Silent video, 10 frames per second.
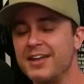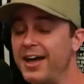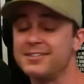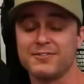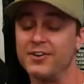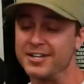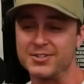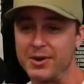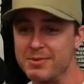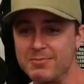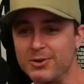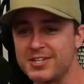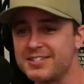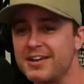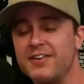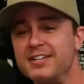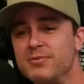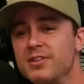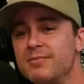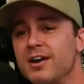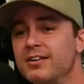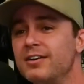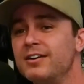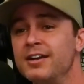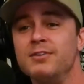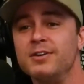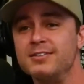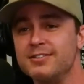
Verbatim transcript: That's a funny story. I mean, most of the stuff I did with him got cut anyway.